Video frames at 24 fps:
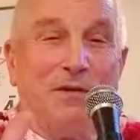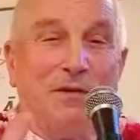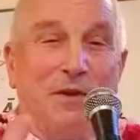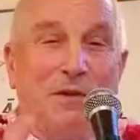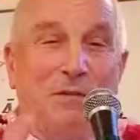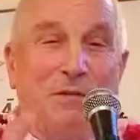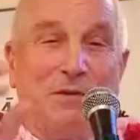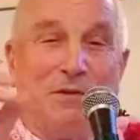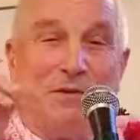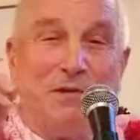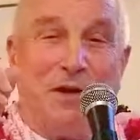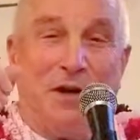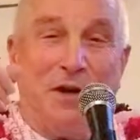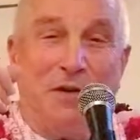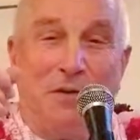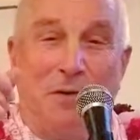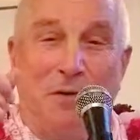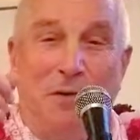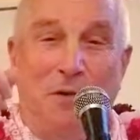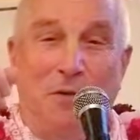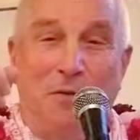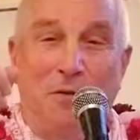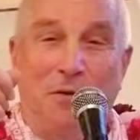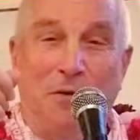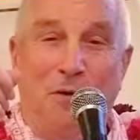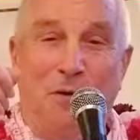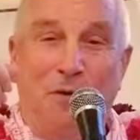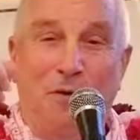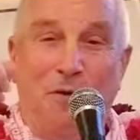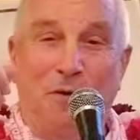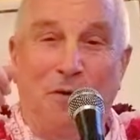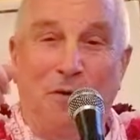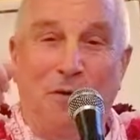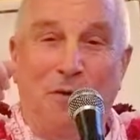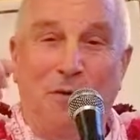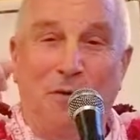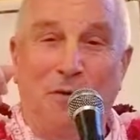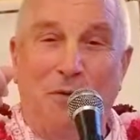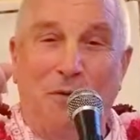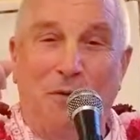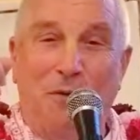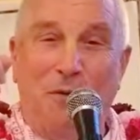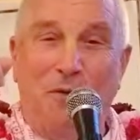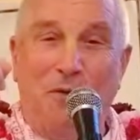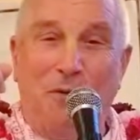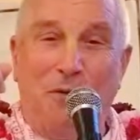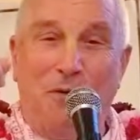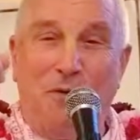he would say, no, no, no,
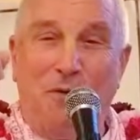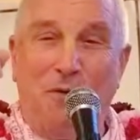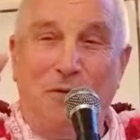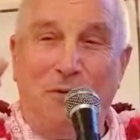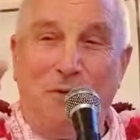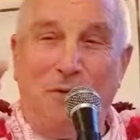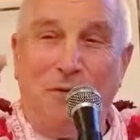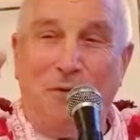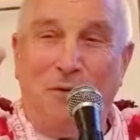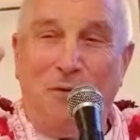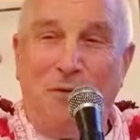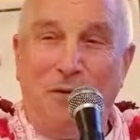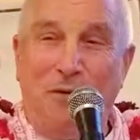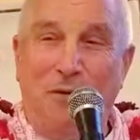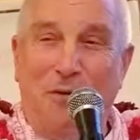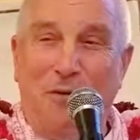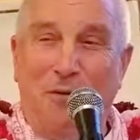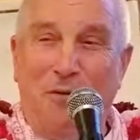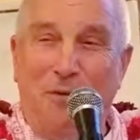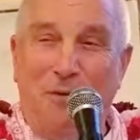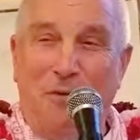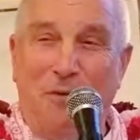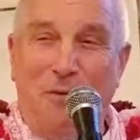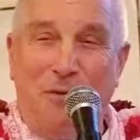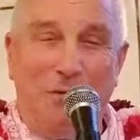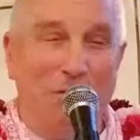no, no, no, no, no, no, no,